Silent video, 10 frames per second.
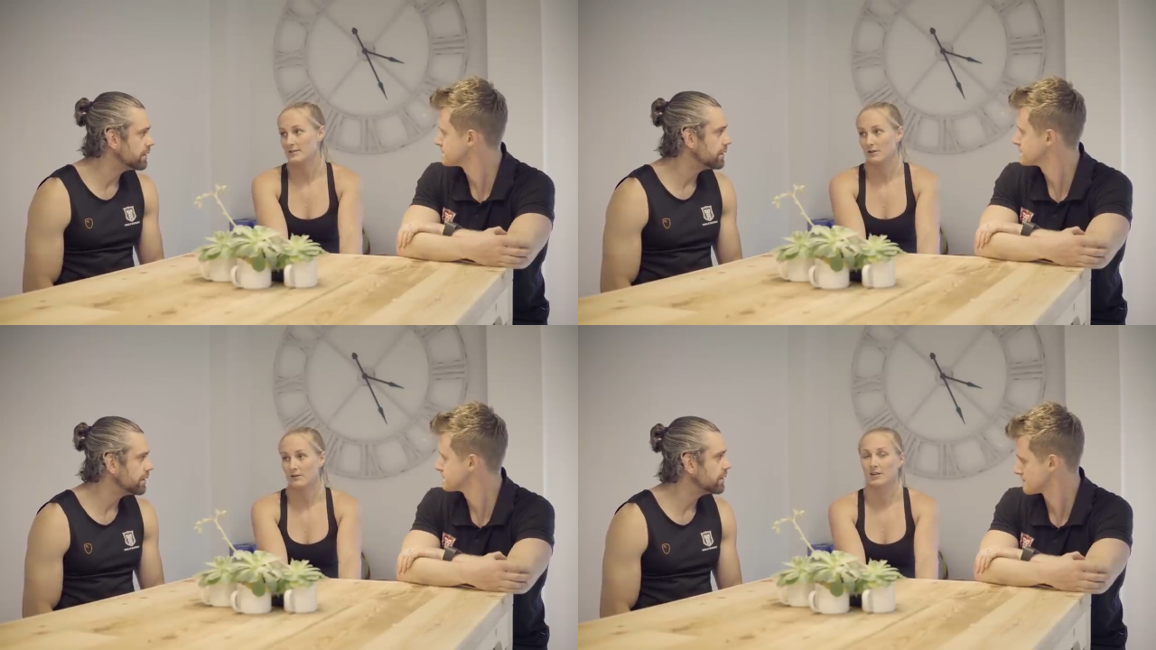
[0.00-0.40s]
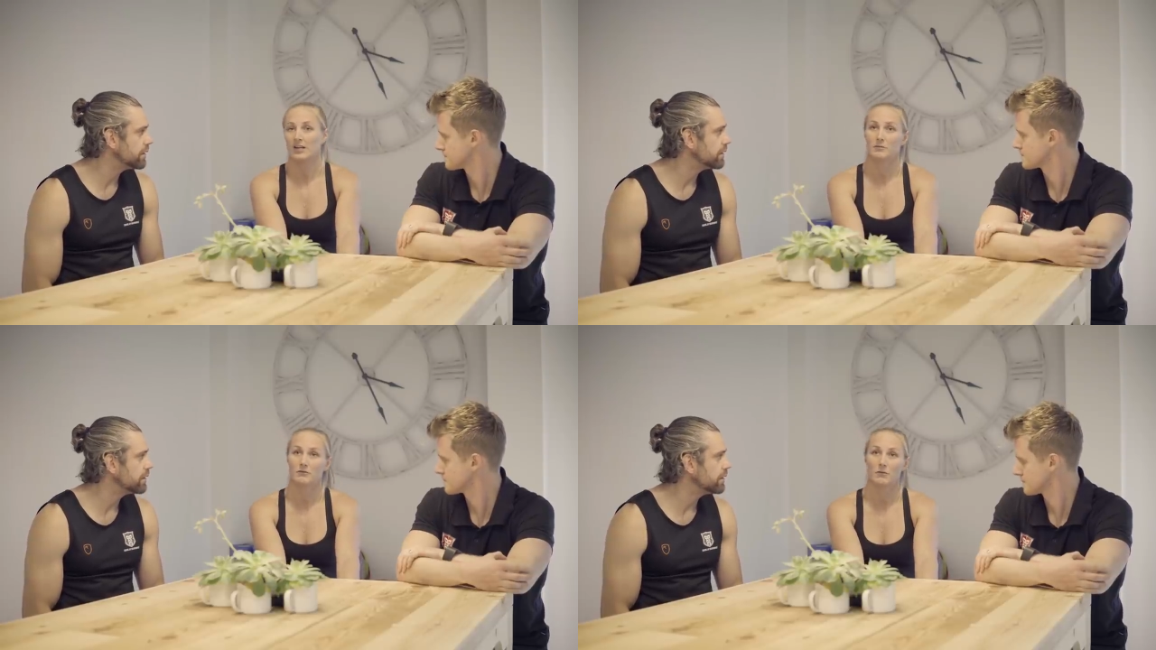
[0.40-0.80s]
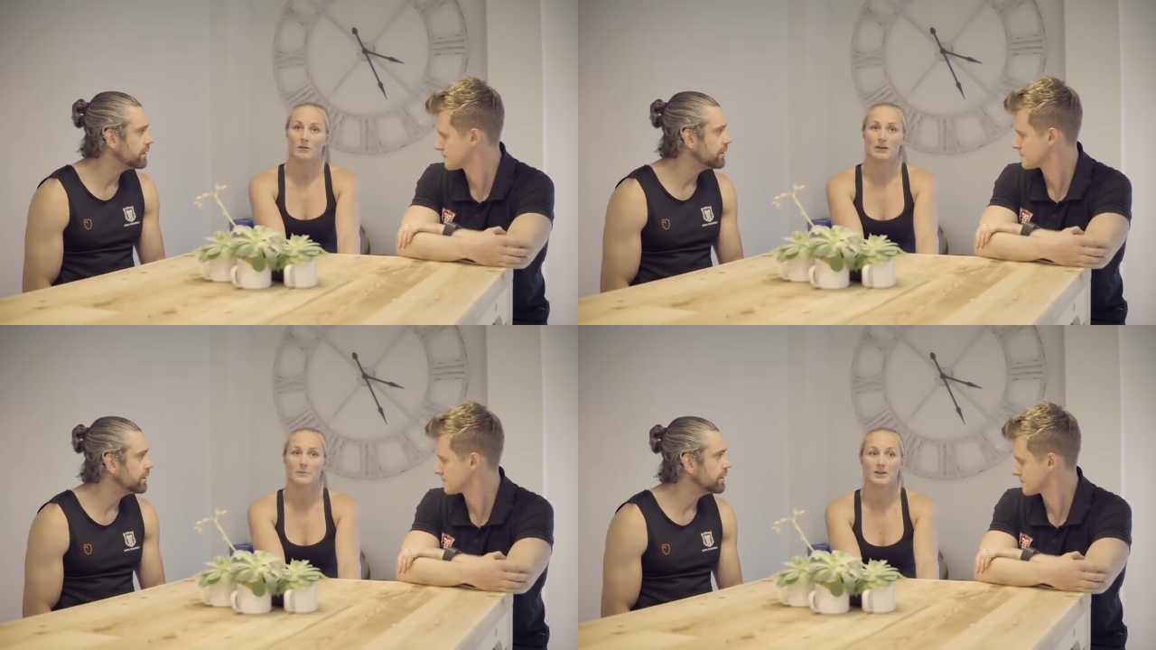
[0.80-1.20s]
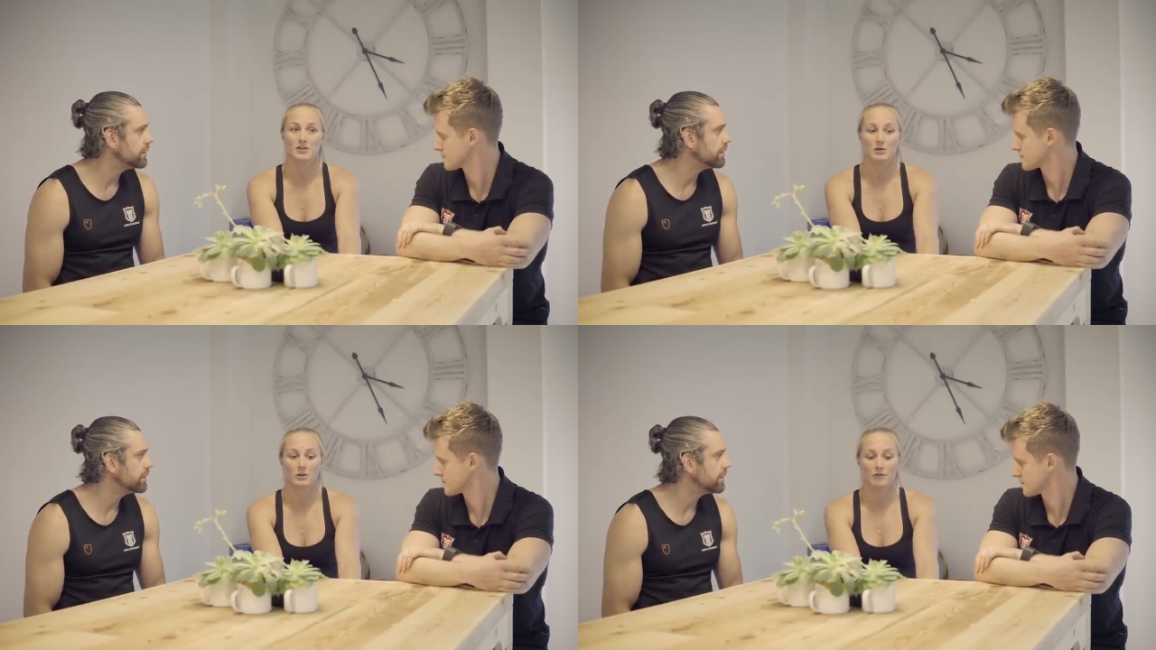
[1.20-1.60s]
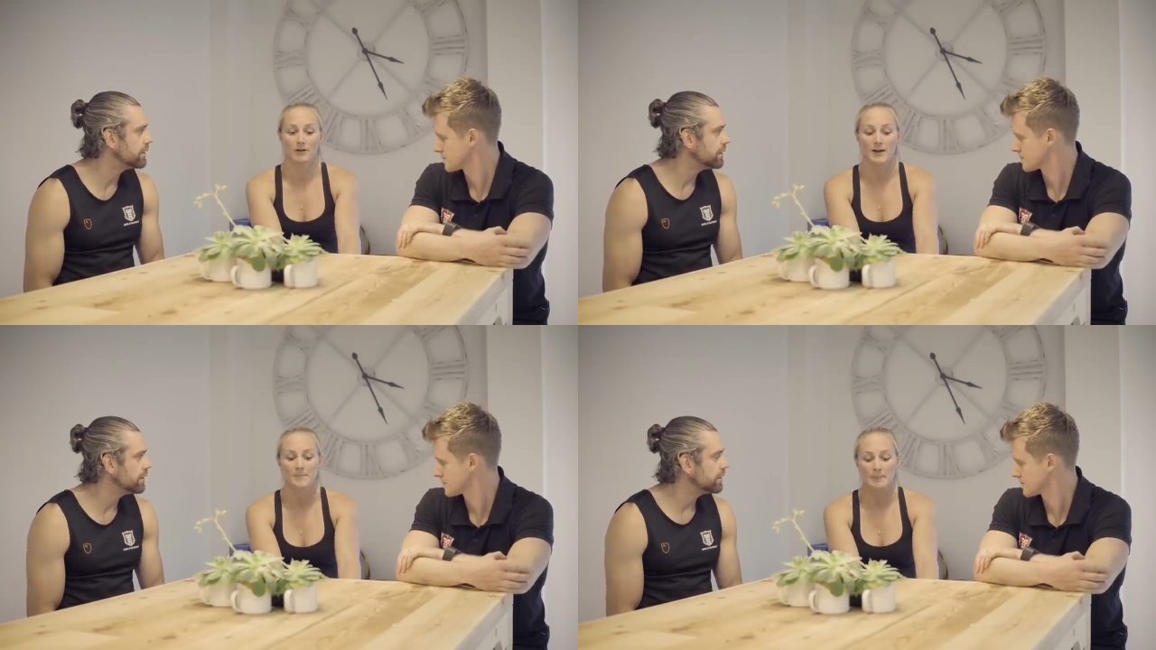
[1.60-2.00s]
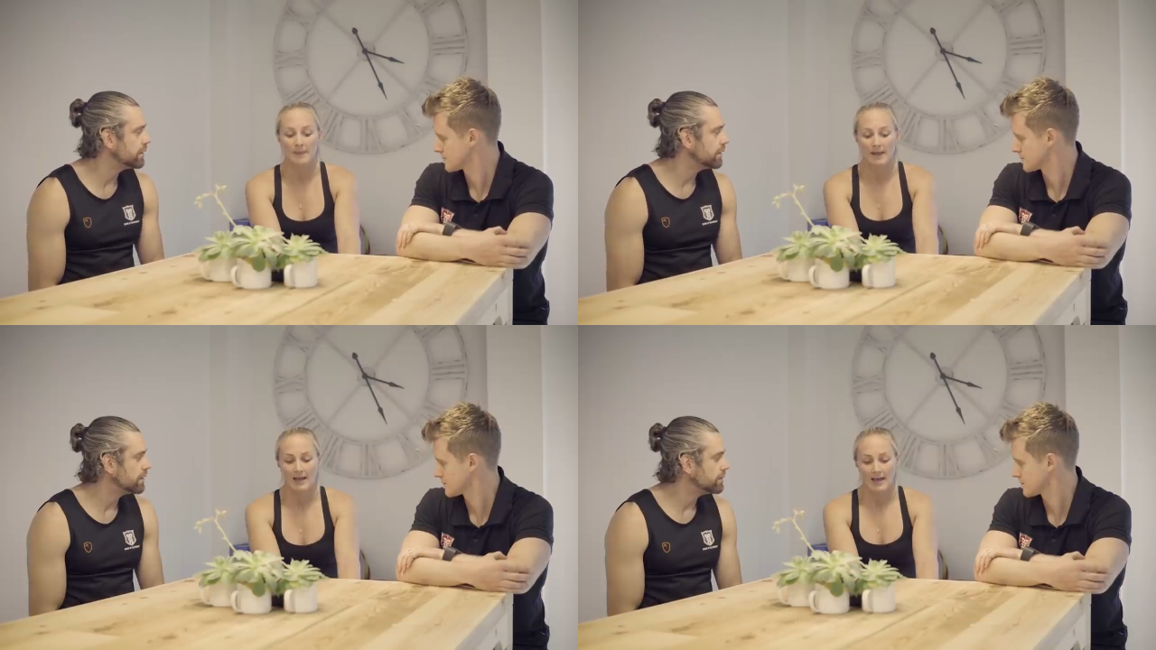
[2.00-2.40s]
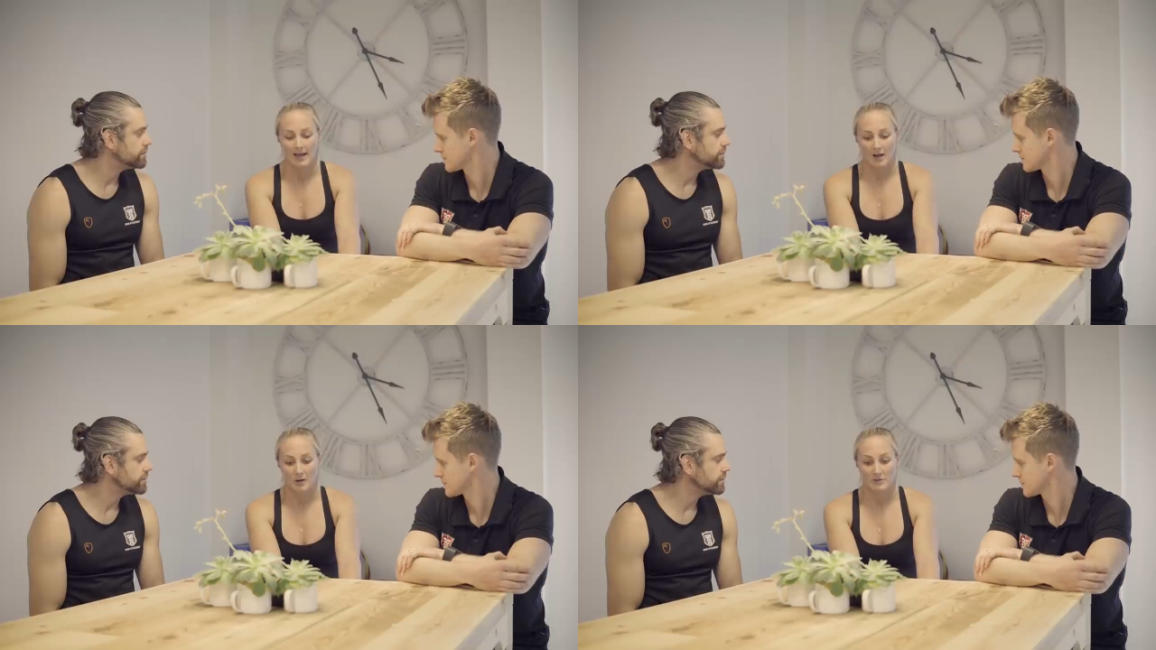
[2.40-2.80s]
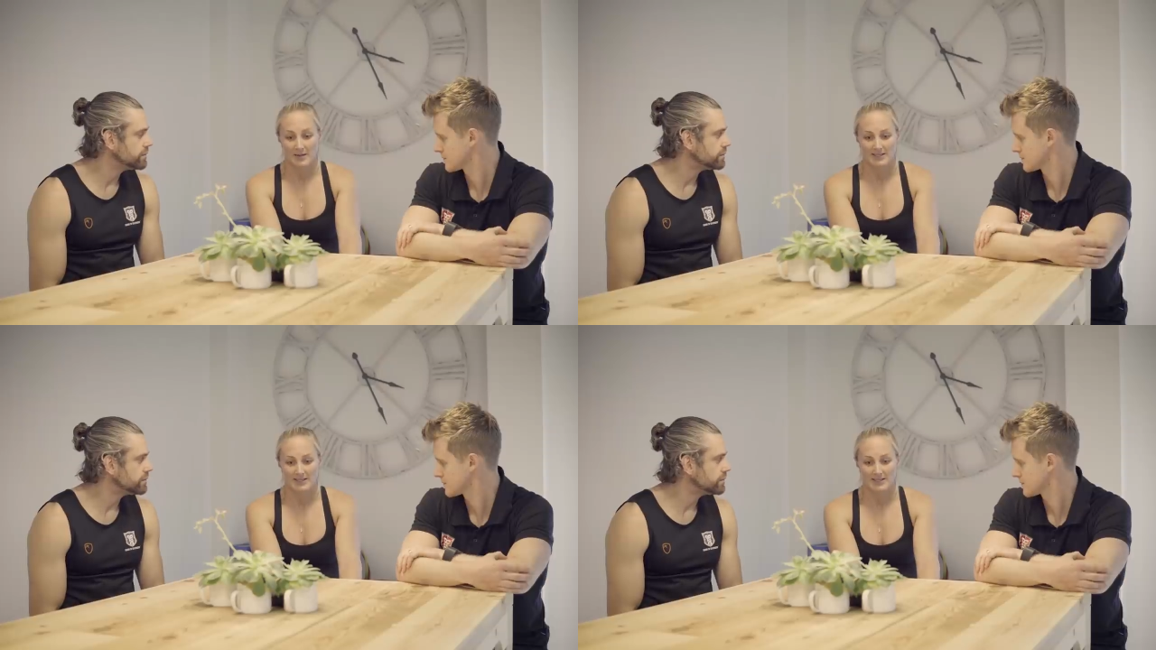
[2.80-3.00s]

Speaker 1: So the year before the Olympics, you qualify. And I was